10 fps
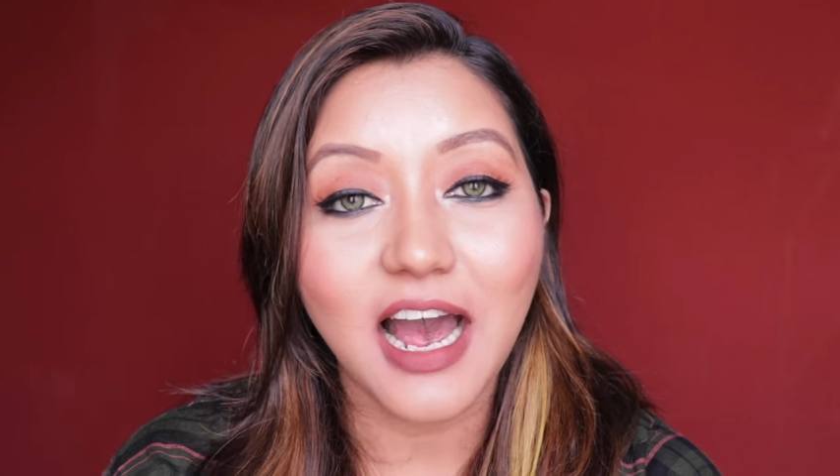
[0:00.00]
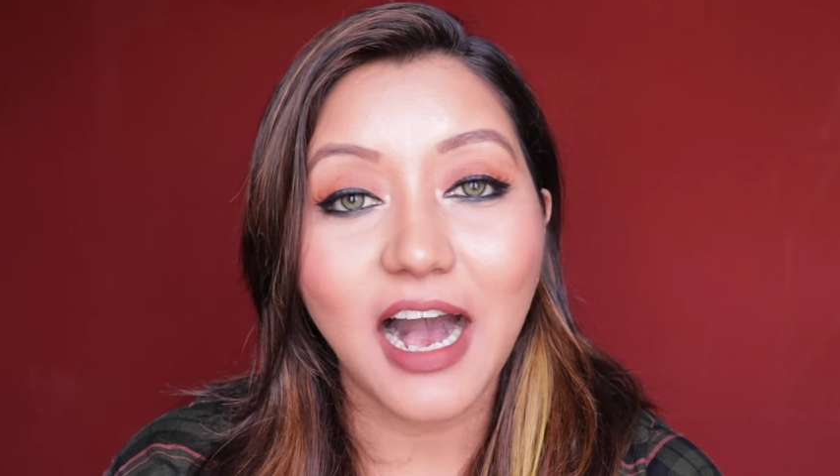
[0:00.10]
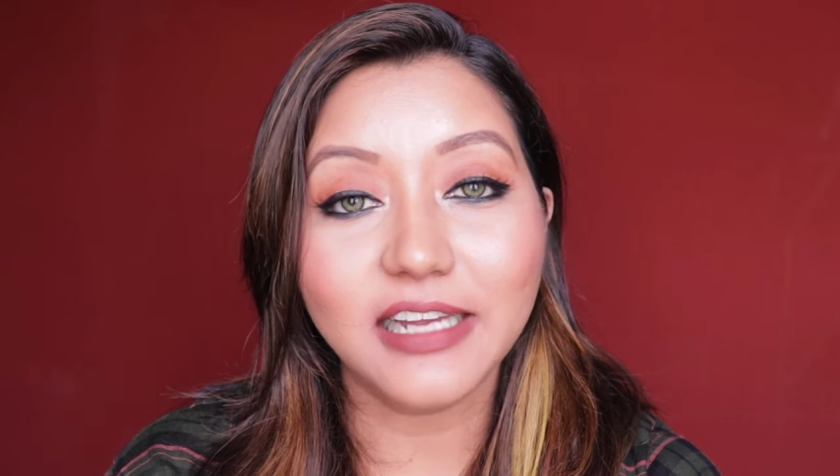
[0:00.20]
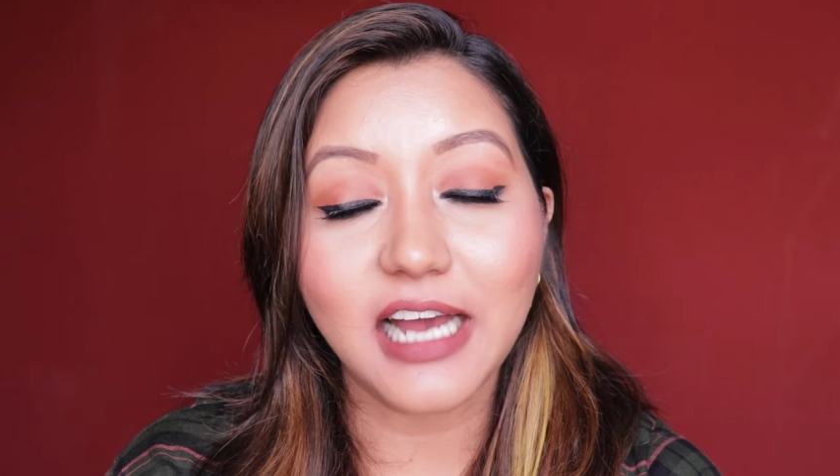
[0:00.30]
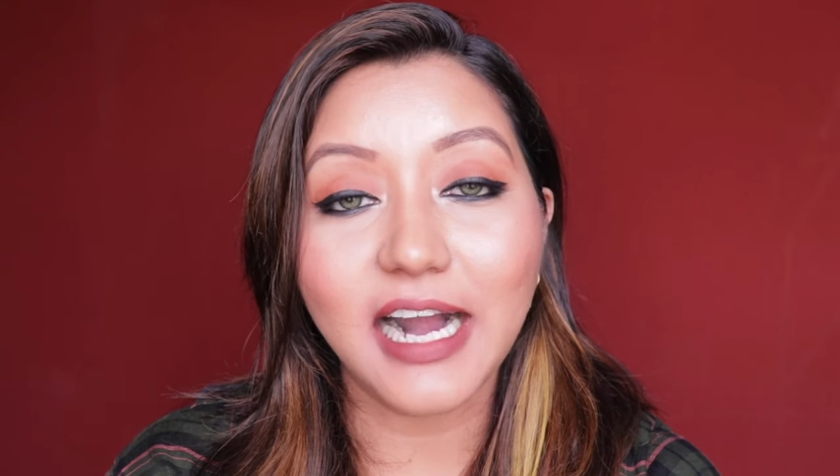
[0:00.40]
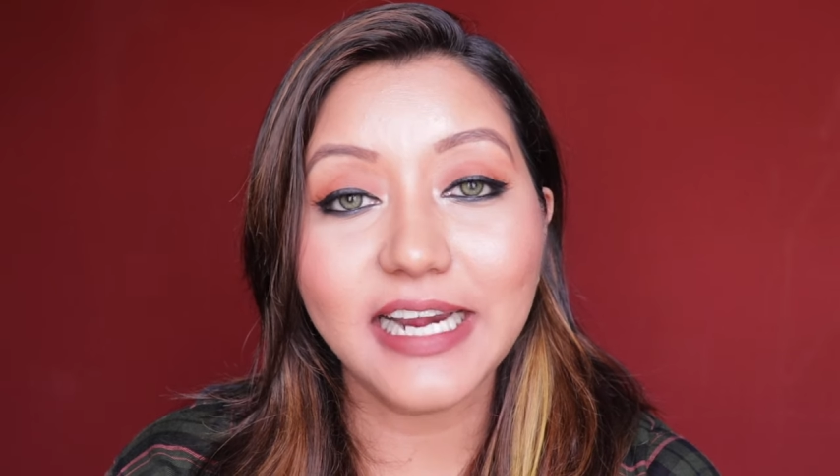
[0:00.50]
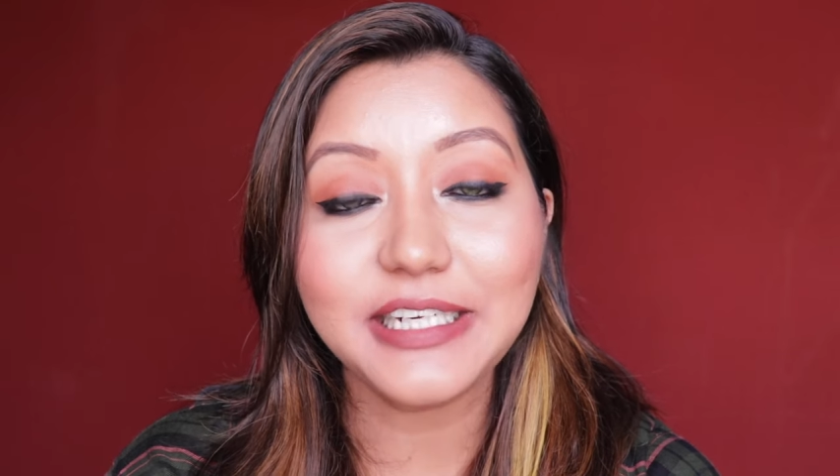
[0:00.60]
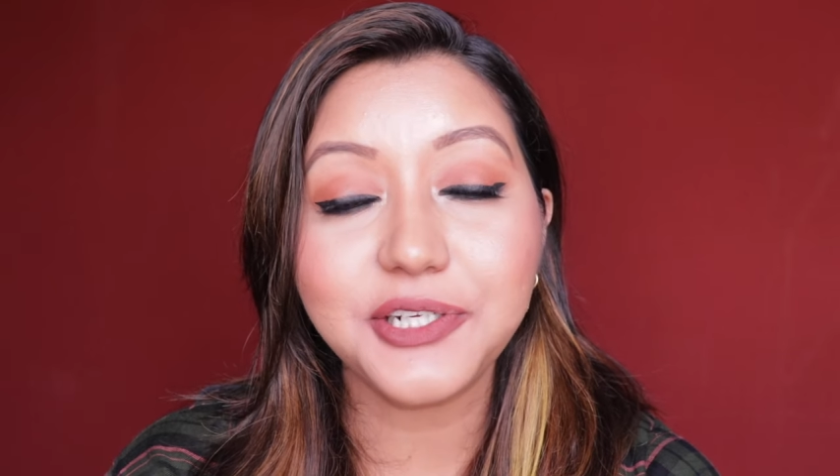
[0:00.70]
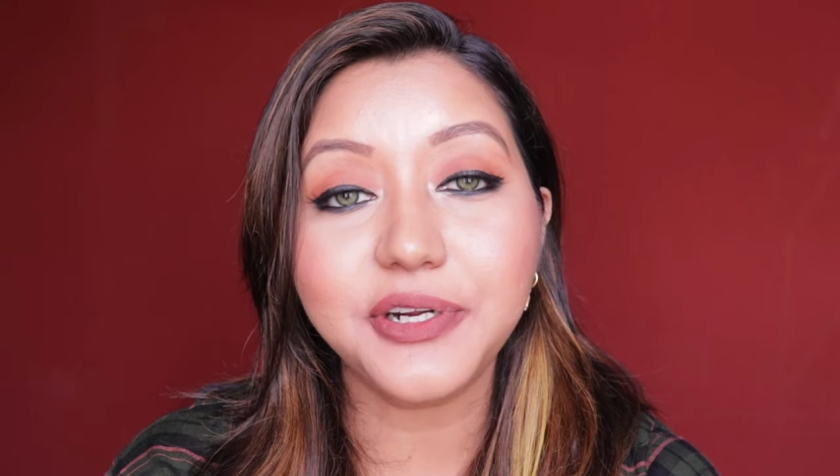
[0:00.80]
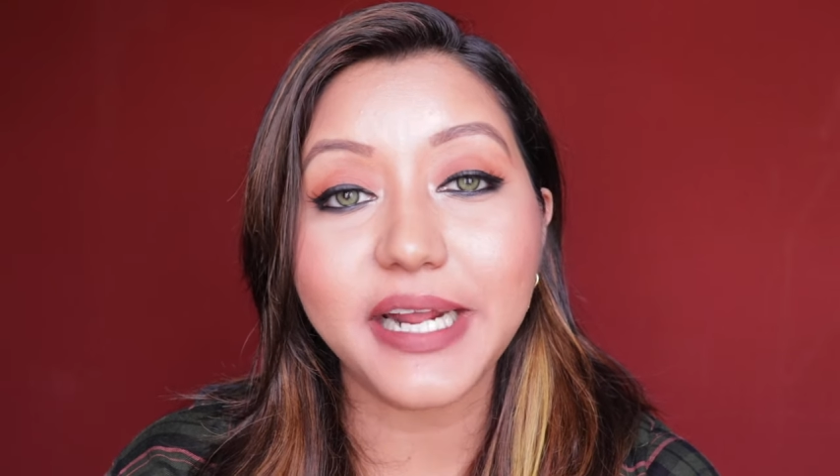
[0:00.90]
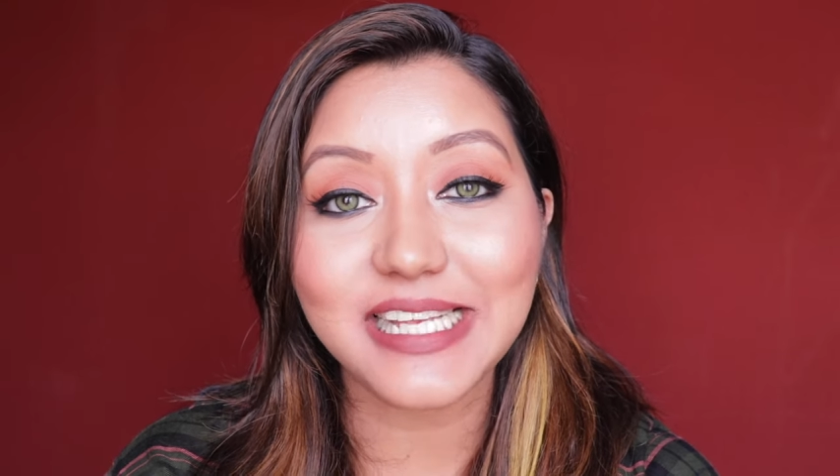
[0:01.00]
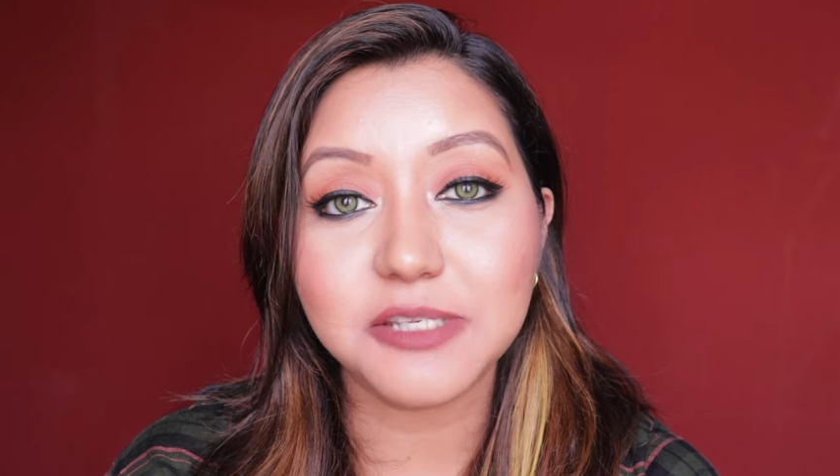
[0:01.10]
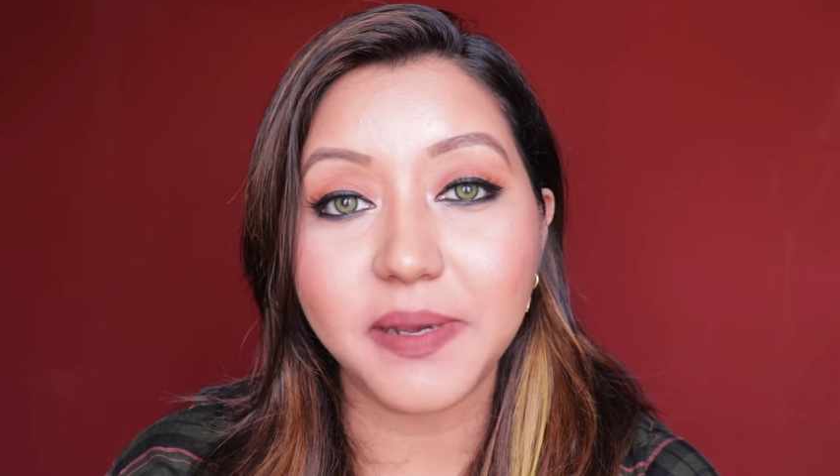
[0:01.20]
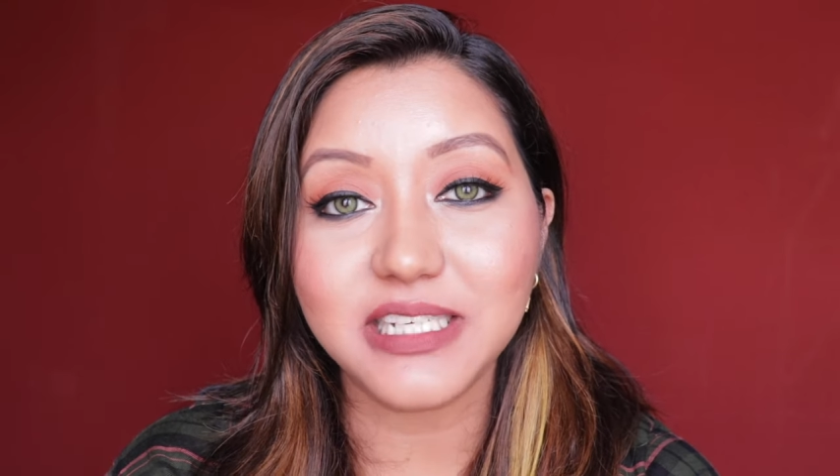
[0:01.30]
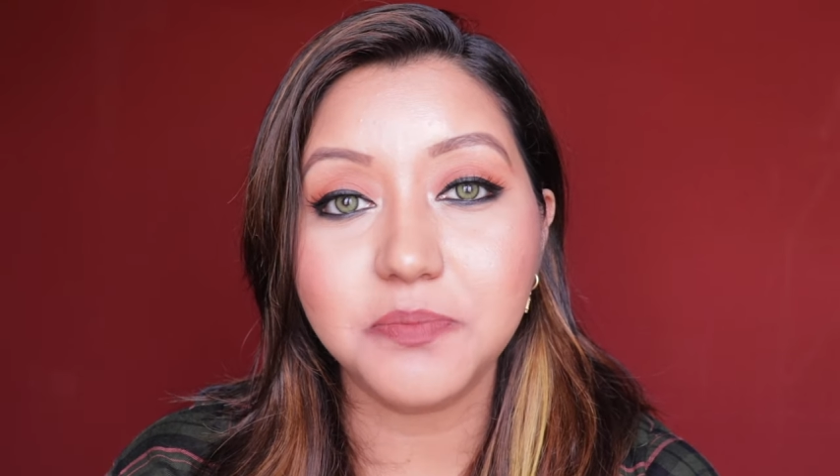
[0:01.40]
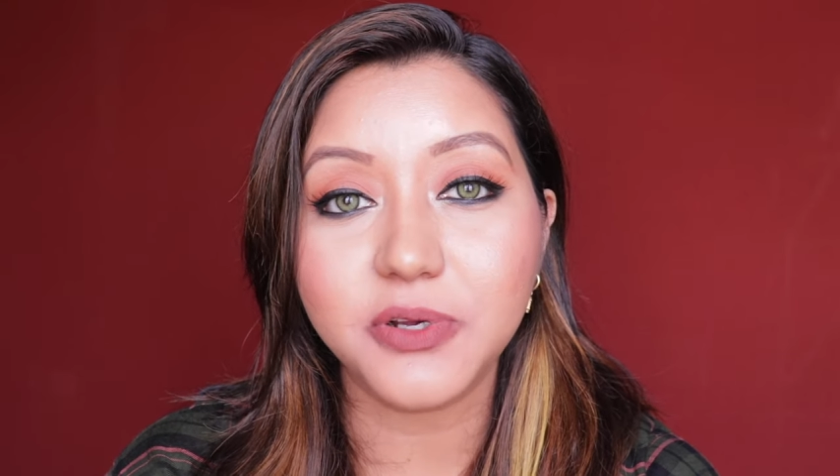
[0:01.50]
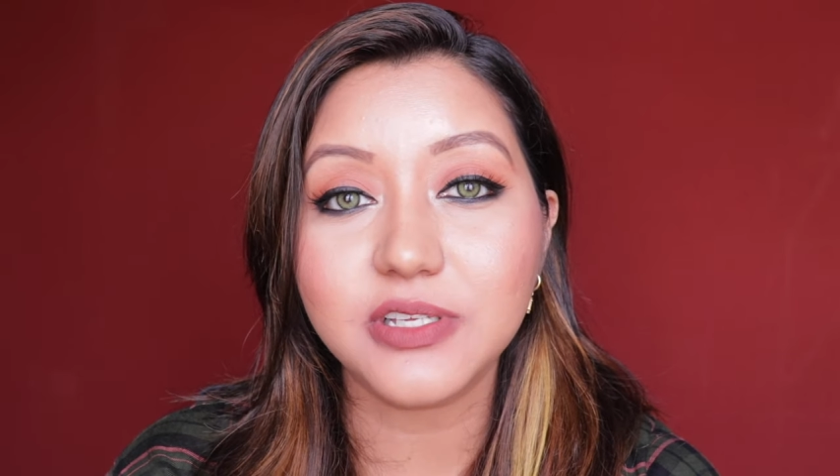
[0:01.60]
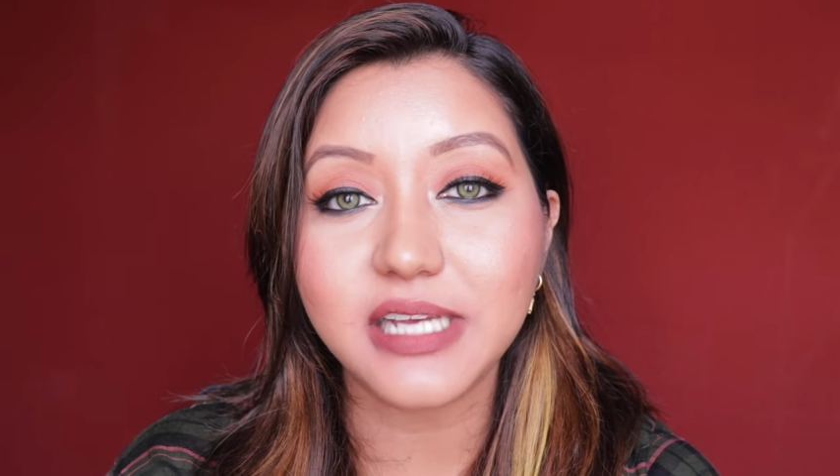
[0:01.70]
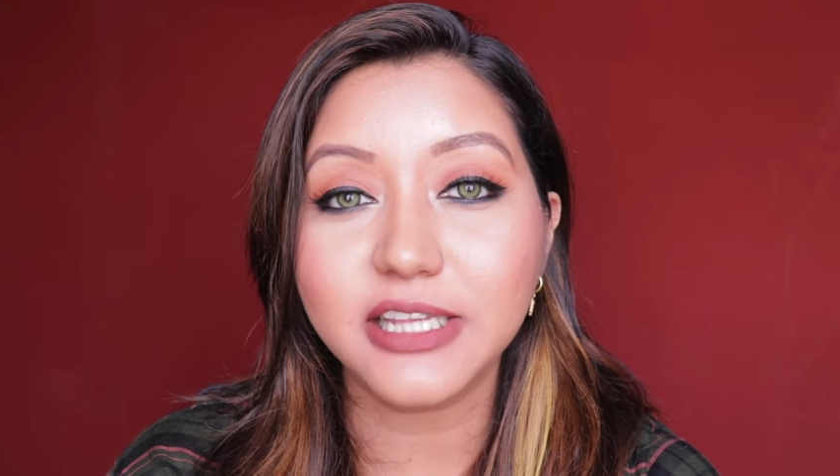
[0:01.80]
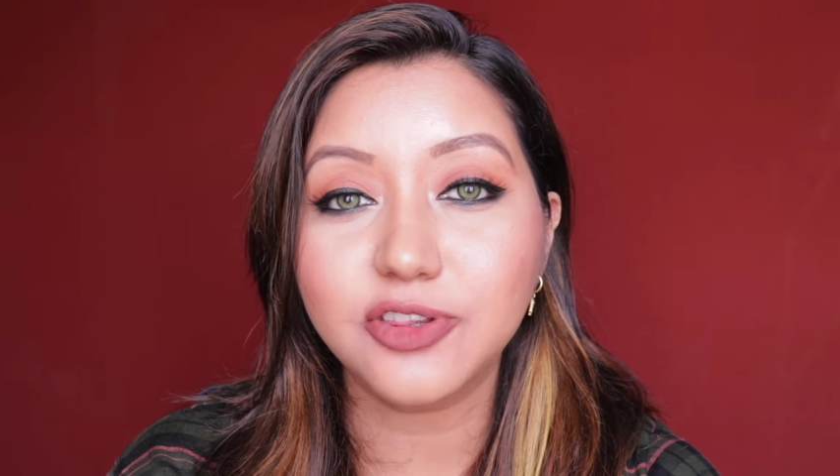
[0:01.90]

and I did not expect it because I